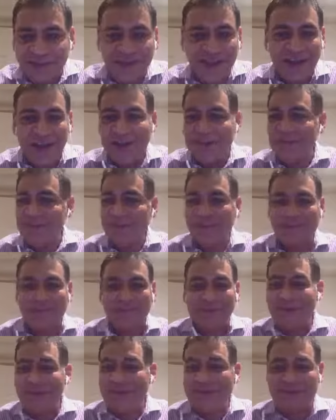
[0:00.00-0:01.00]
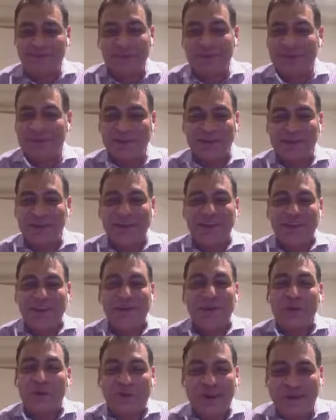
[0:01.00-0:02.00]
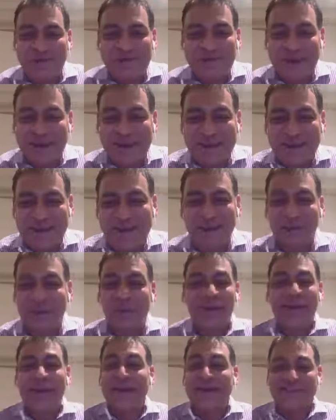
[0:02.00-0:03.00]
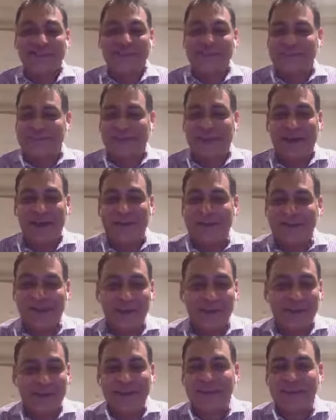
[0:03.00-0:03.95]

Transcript: guys, because you don't make money that way. It's right.